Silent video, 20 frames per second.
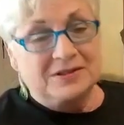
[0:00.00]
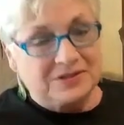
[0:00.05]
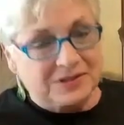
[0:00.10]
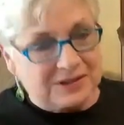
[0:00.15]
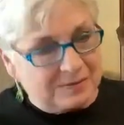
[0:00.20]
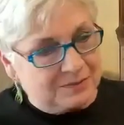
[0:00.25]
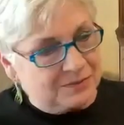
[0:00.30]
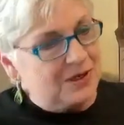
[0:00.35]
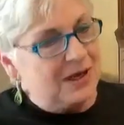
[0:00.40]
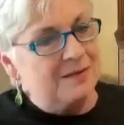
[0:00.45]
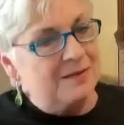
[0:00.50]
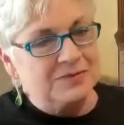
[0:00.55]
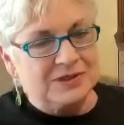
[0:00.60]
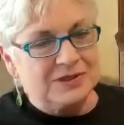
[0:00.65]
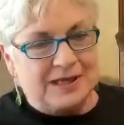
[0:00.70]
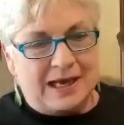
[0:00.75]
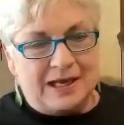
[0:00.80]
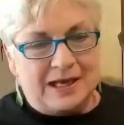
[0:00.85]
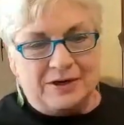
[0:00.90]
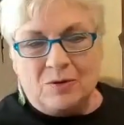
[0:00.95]
And
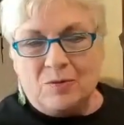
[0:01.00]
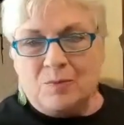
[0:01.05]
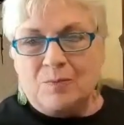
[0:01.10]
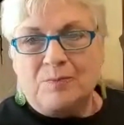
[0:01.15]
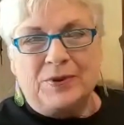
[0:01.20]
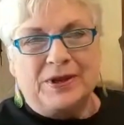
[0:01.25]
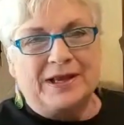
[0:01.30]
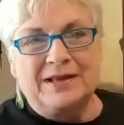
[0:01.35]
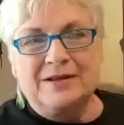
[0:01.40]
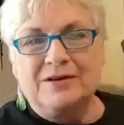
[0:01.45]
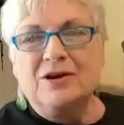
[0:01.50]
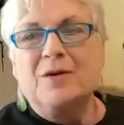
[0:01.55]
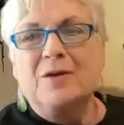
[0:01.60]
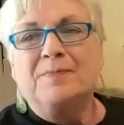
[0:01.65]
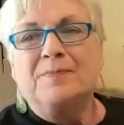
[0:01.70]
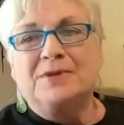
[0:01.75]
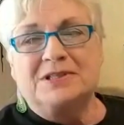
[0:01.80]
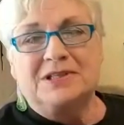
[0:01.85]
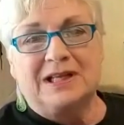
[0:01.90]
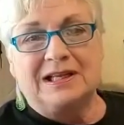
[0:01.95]
sometimes I don't pick it
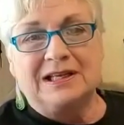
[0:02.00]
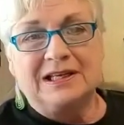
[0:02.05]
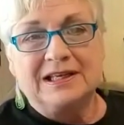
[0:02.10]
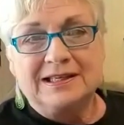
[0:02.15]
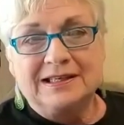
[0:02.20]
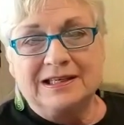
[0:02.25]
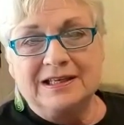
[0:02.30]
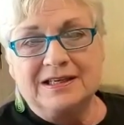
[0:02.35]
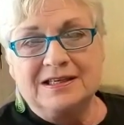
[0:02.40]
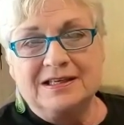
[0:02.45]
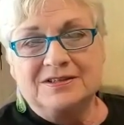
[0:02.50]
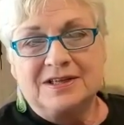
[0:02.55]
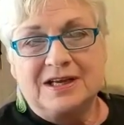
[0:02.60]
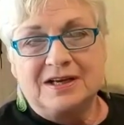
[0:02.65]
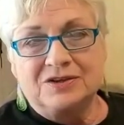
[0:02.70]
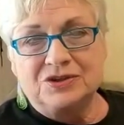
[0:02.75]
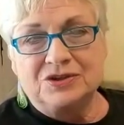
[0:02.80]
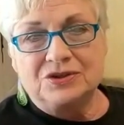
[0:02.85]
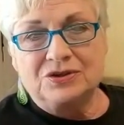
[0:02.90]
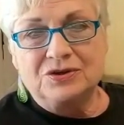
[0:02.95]
up as cleanly as
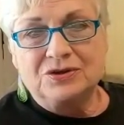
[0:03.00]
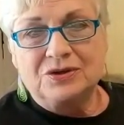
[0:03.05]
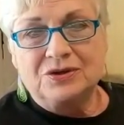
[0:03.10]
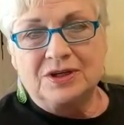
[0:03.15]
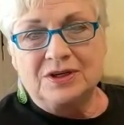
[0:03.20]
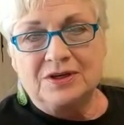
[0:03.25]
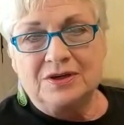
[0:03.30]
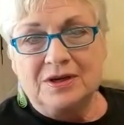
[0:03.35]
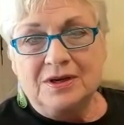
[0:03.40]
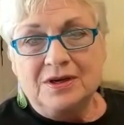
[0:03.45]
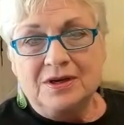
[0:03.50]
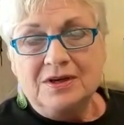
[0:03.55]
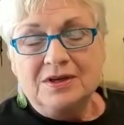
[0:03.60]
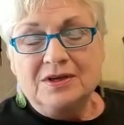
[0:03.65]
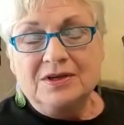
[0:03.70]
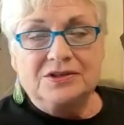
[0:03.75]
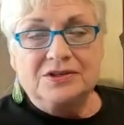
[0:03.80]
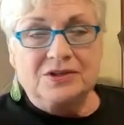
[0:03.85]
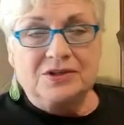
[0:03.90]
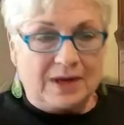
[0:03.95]
I should.
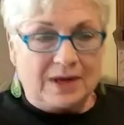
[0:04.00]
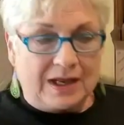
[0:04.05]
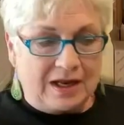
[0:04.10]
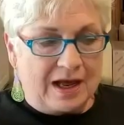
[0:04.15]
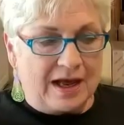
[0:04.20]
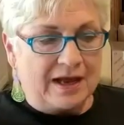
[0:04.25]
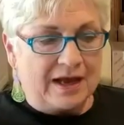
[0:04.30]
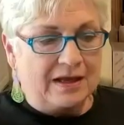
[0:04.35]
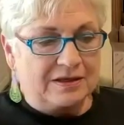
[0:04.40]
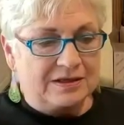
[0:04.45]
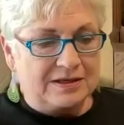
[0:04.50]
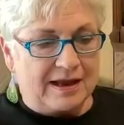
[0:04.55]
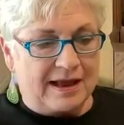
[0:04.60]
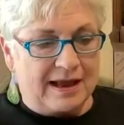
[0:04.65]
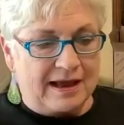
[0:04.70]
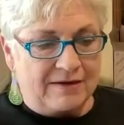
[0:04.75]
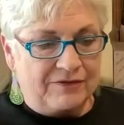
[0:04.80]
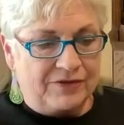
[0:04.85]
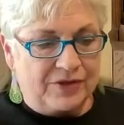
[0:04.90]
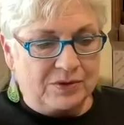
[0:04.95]
So I like to
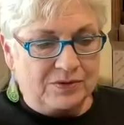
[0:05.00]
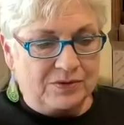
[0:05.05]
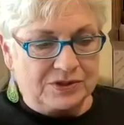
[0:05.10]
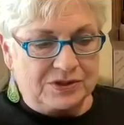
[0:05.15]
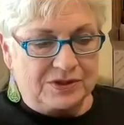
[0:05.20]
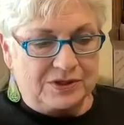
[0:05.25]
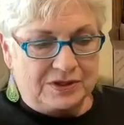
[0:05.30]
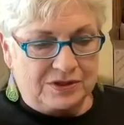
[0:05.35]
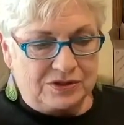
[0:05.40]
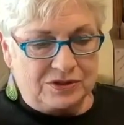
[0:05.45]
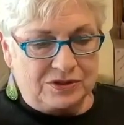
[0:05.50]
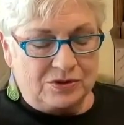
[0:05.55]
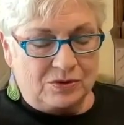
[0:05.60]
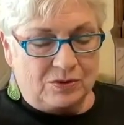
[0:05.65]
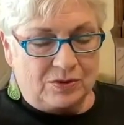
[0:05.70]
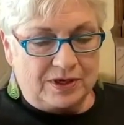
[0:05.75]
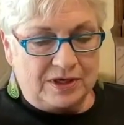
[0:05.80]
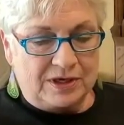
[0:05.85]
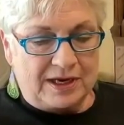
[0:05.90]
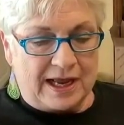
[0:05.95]
have those things
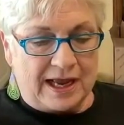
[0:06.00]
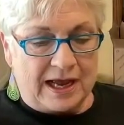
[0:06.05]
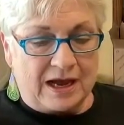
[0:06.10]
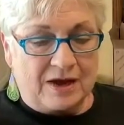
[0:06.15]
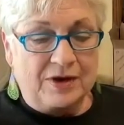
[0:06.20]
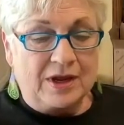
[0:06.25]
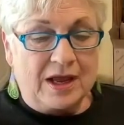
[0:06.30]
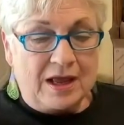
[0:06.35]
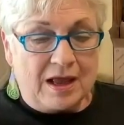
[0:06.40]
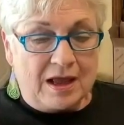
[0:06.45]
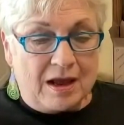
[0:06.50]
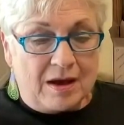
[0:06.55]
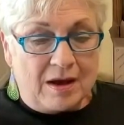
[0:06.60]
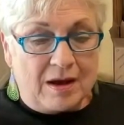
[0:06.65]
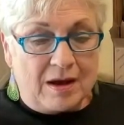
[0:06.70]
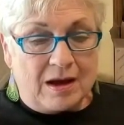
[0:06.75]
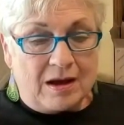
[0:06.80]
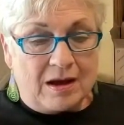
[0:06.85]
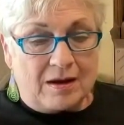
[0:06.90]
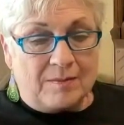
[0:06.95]
sorted out.
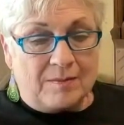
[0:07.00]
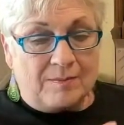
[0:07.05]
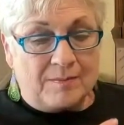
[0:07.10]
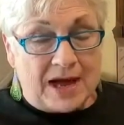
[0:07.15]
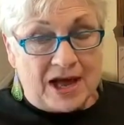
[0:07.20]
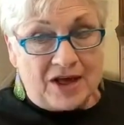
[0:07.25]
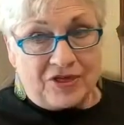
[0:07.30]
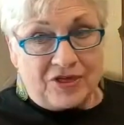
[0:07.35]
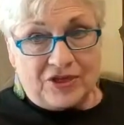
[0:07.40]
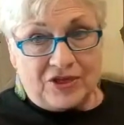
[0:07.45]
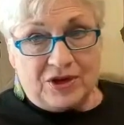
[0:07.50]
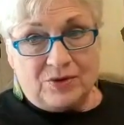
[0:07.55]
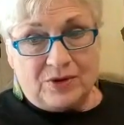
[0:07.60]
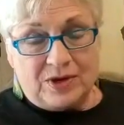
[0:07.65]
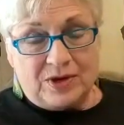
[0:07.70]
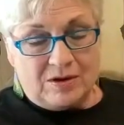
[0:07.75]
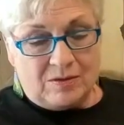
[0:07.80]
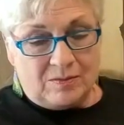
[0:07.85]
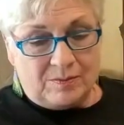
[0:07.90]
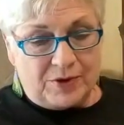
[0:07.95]
My
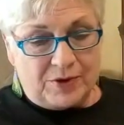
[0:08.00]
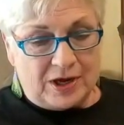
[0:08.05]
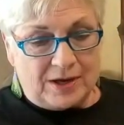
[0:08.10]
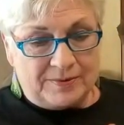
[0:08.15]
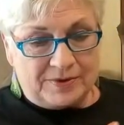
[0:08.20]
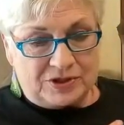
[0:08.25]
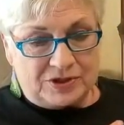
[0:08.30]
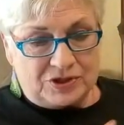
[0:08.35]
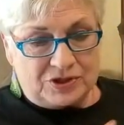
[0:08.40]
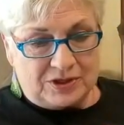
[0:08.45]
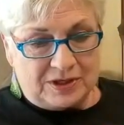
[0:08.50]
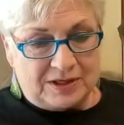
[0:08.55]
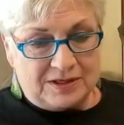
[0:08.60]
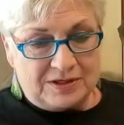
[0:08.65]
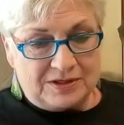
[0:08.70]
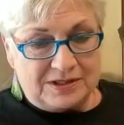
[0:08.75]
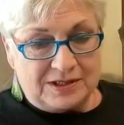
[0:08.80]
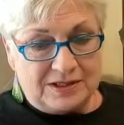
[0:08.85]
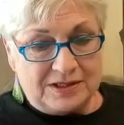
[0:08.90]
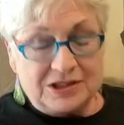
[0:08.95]
theory on publishing
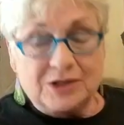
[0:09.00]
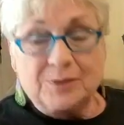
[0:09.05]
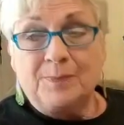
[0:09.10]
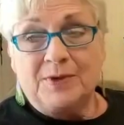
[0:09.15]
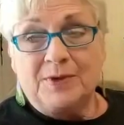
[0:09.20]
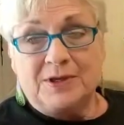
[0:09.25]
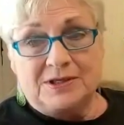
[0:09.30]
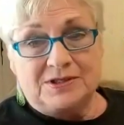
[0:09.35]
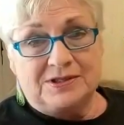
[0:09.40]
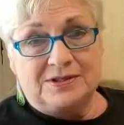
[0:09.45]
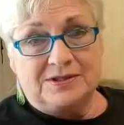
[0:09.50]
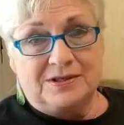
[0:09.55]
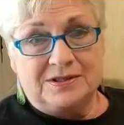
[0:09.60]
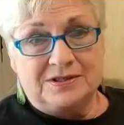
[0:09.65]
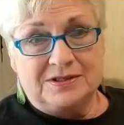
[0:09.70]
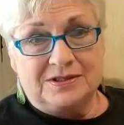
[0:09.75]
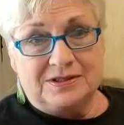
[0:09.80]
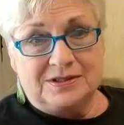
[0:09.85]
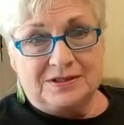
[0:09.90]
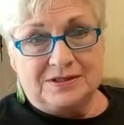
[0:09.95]
is it's a
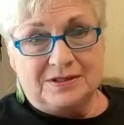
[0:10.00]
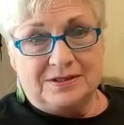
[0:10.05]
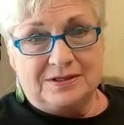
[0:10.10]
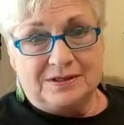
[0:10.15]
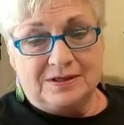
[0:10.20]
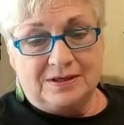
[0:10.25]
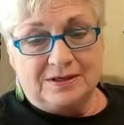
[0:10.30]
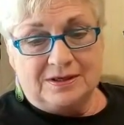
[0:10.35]
business.